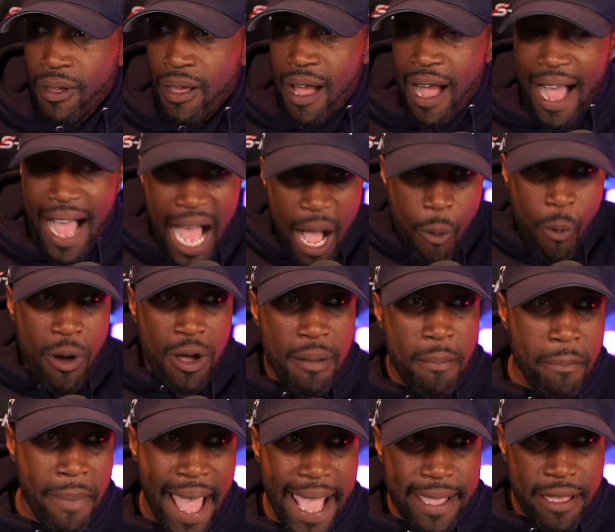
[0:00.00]
I want
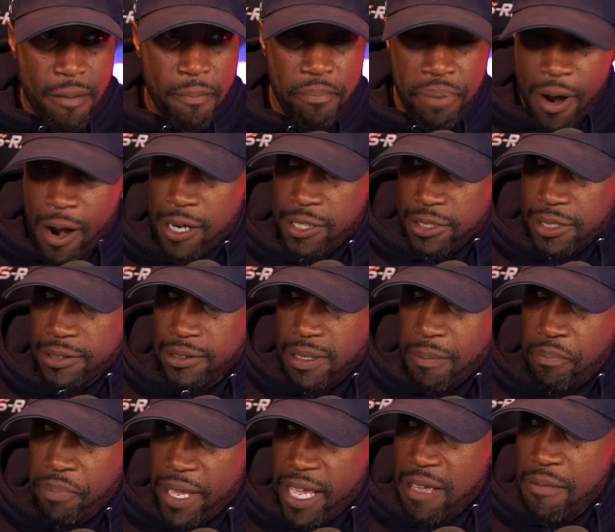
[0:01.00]
Micah Parsons to
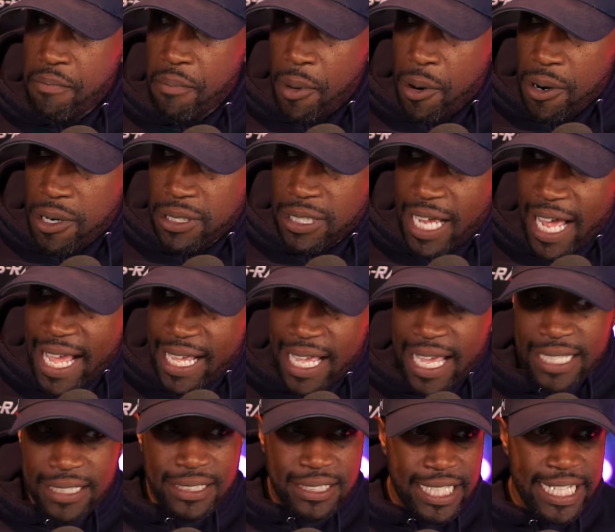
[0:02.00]
be more like
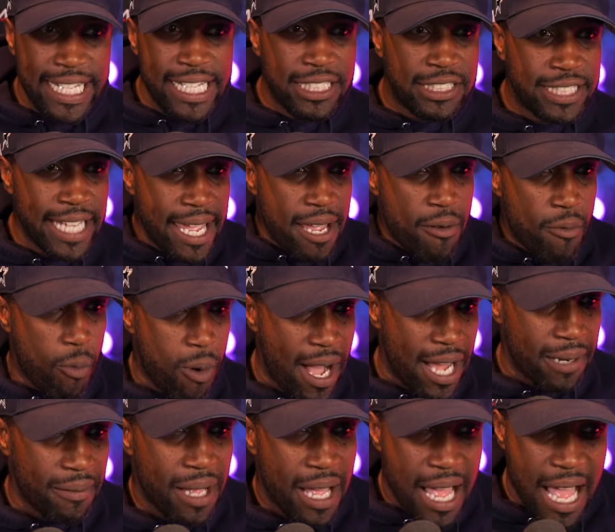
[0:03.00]
TJ Watt.
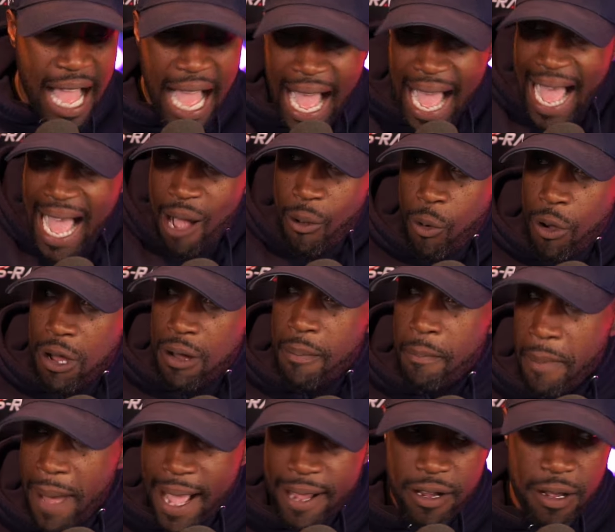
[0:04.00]
I want
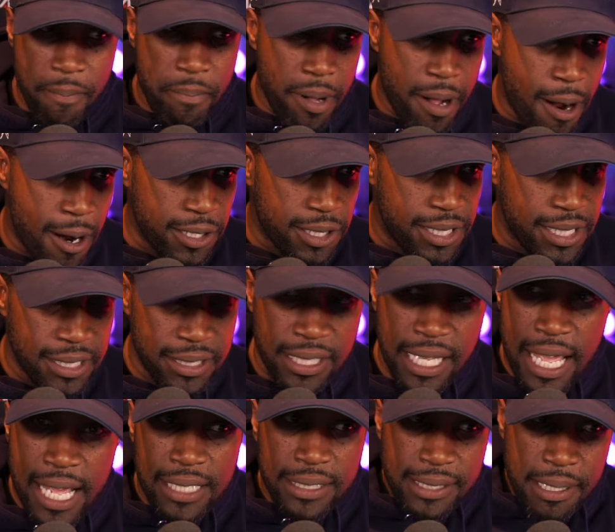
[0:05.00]
Micah Parsons
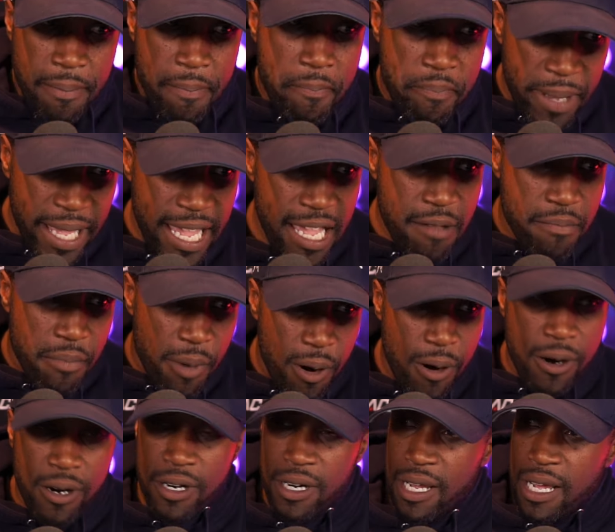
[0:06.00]
to be
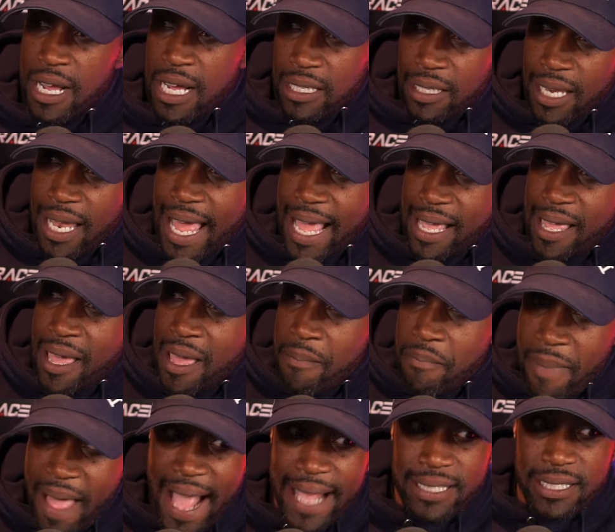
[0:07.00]
more like
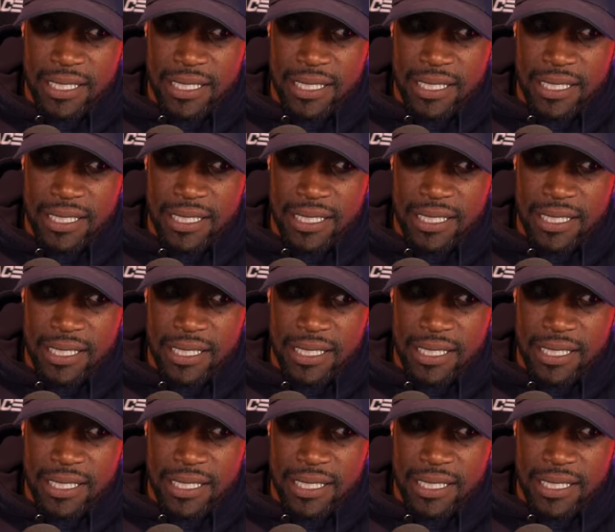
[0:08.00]
Max